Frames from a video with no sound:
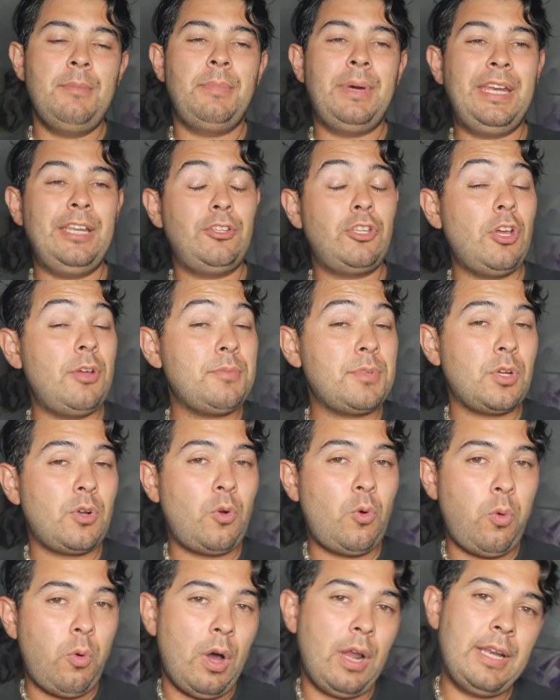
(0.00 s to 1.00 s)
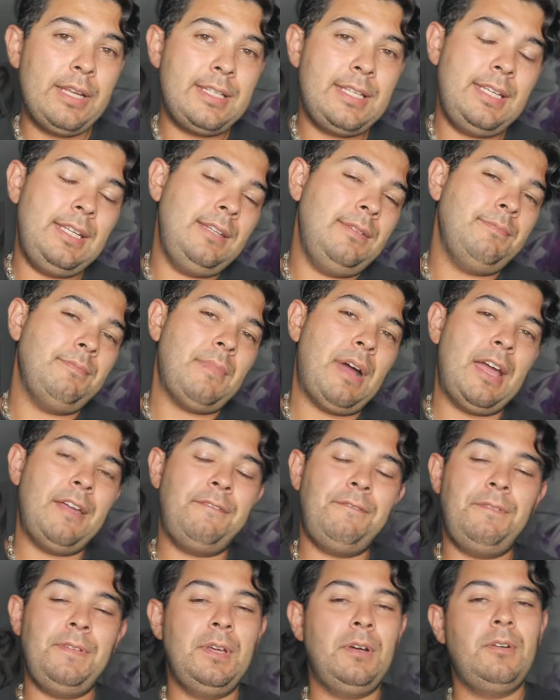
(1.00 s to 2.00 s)
But in terms of quality, I
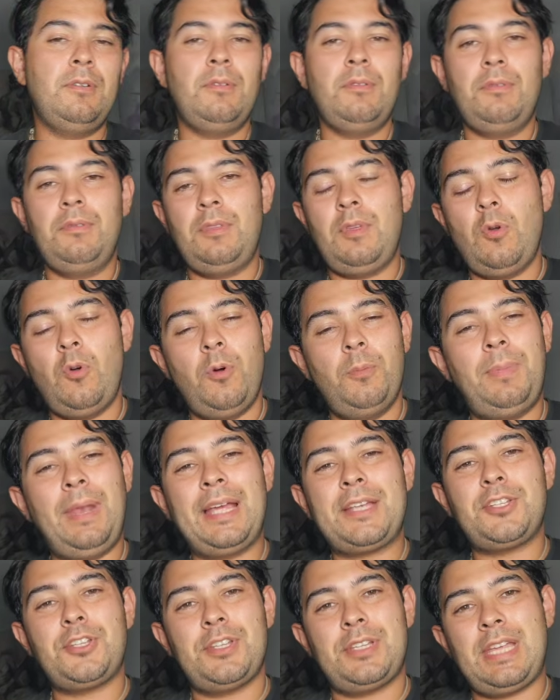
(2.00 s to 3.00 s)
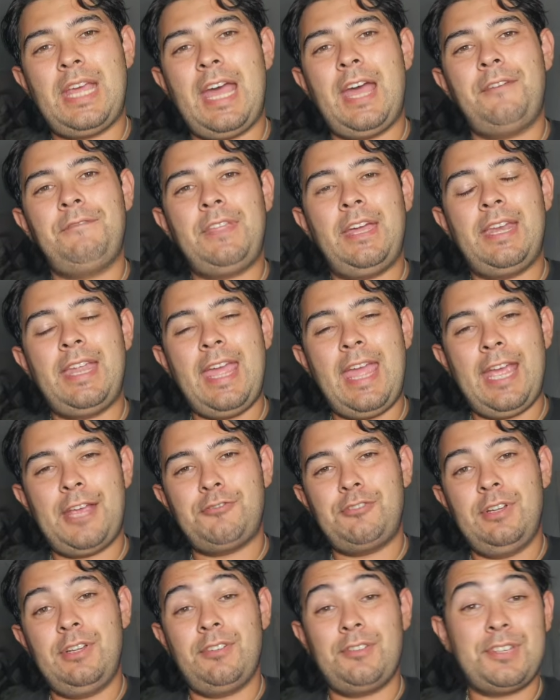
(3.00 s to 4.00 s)
feel the All Blacks just have that
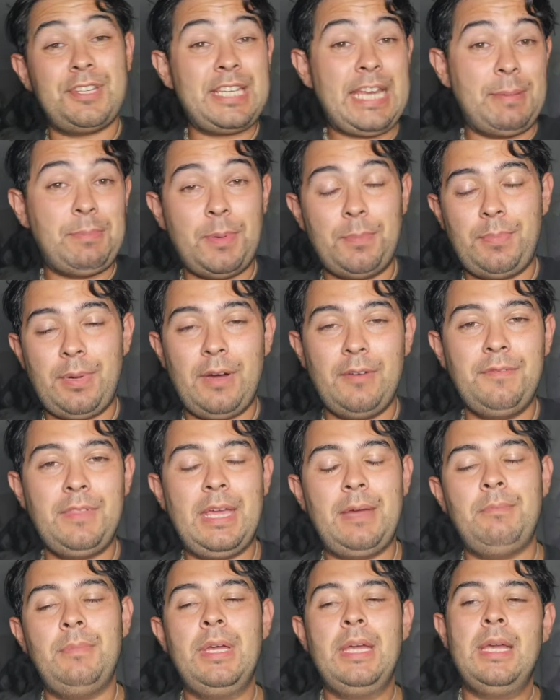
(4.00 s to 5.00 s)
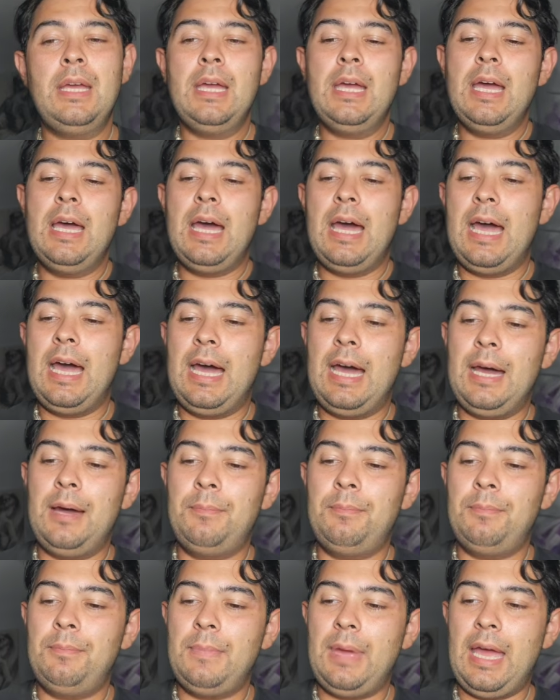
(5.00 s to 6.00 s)
extra little step above them.
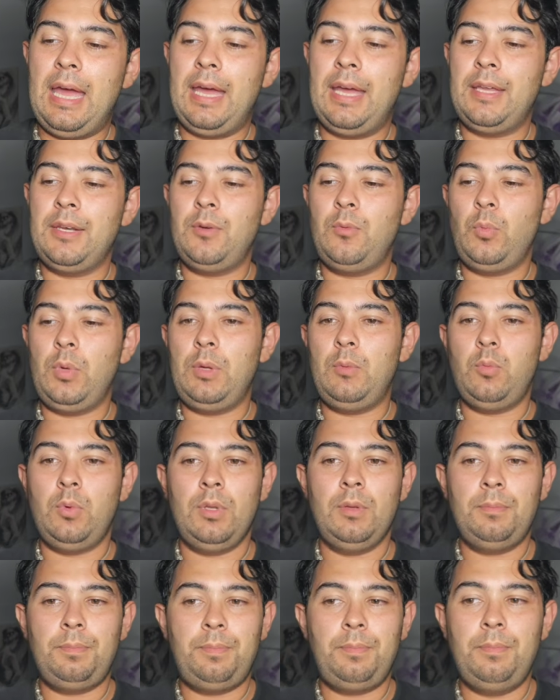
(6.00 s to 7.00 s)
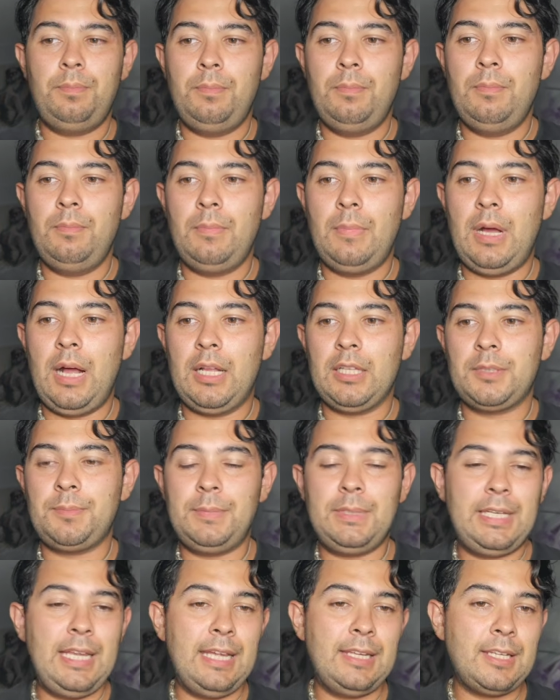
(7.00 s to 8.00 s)
And we will
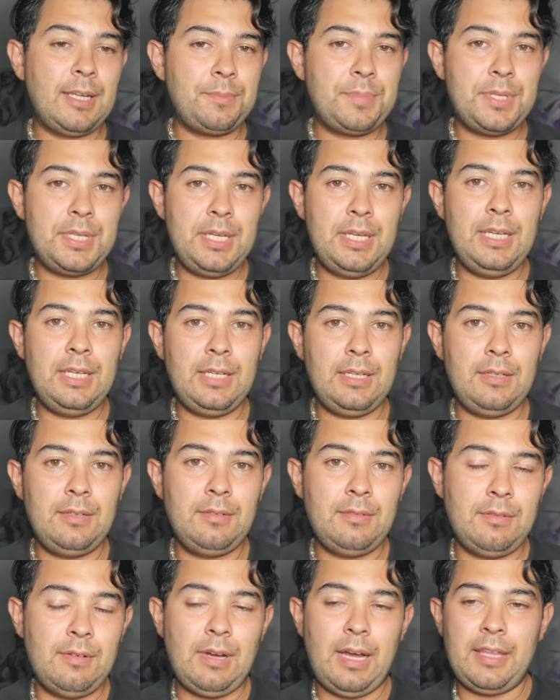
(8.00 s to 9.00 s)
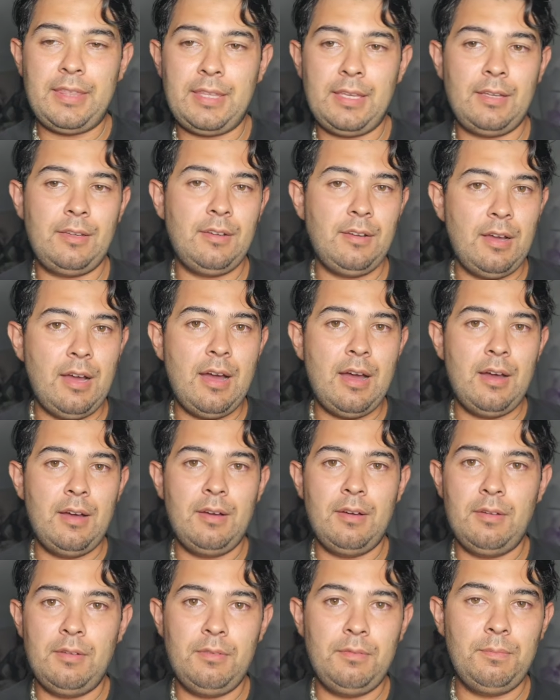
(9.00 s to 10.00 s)
ultimately end up seeing, I think,
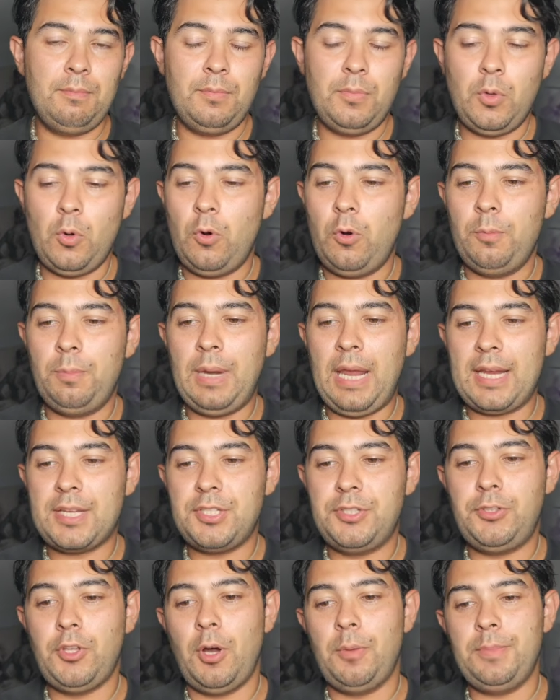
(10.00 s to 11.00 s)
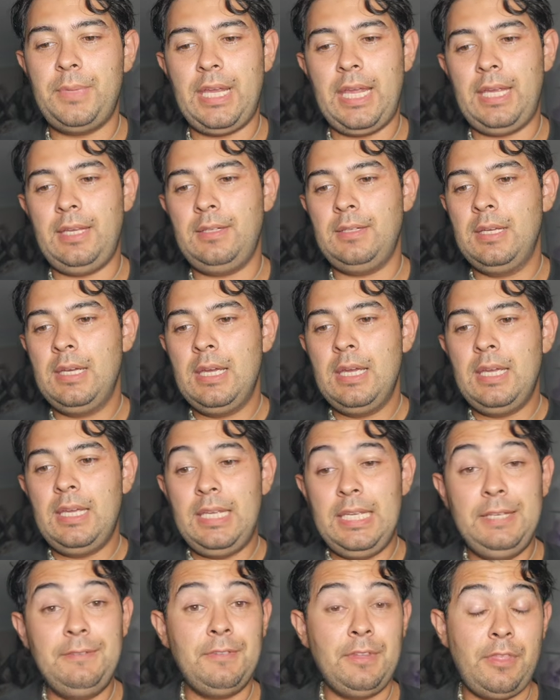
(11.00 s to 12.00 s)
the All Blacks dominate,
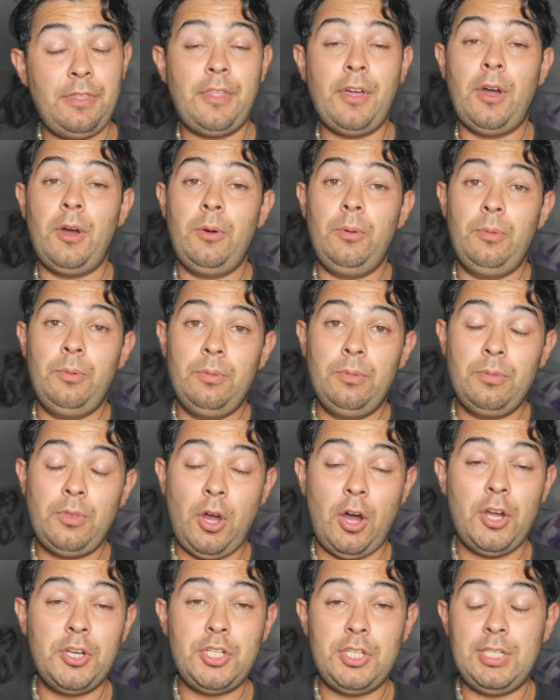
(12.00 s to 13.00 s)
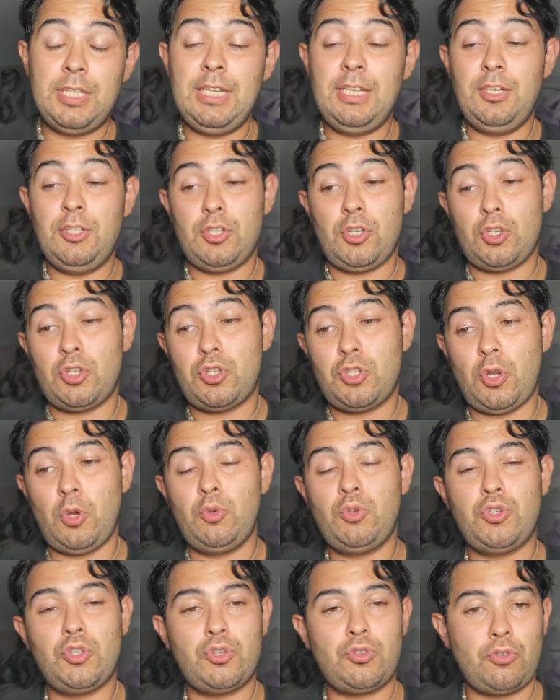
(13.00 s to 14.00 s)
even though the Argentinians are
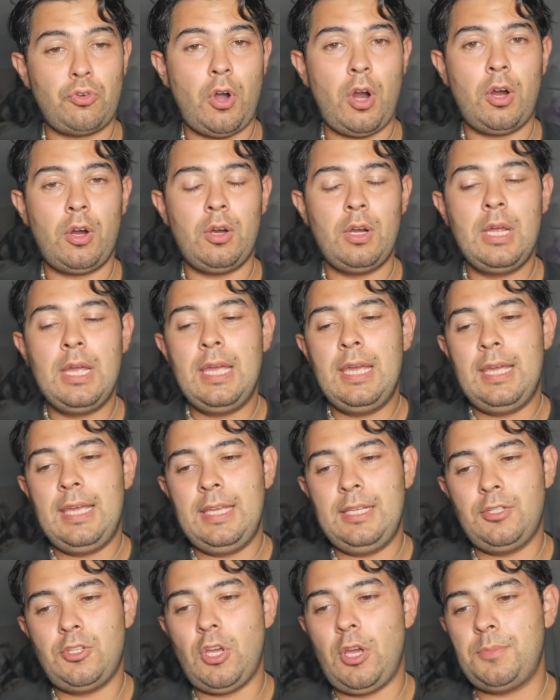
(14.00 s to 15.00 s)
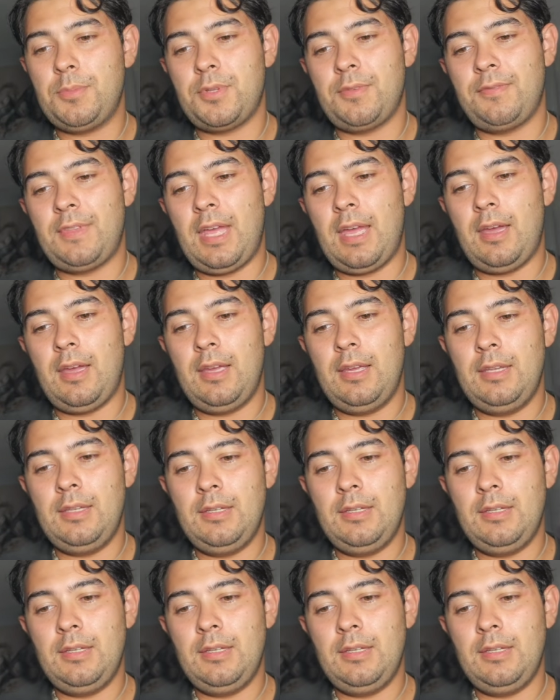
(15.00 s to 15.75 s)
so strong in terms of their